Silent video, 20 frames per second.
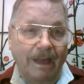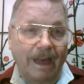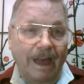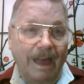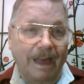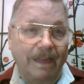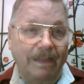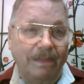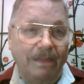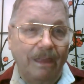
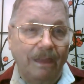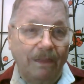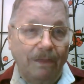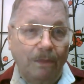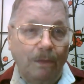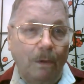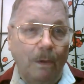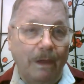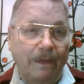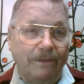and
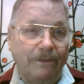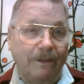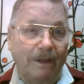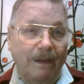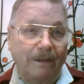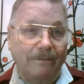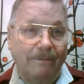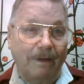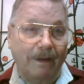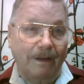thoughts
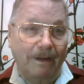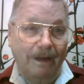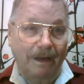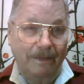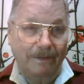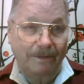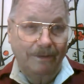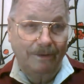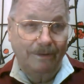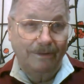of
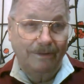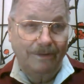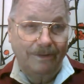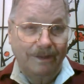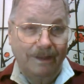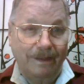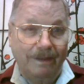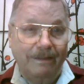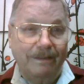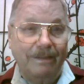others
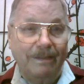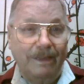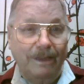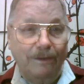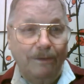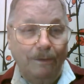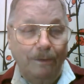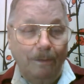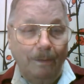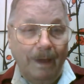that
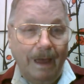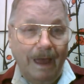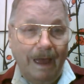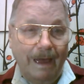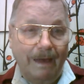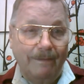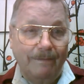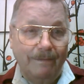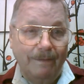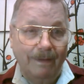you
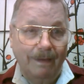have.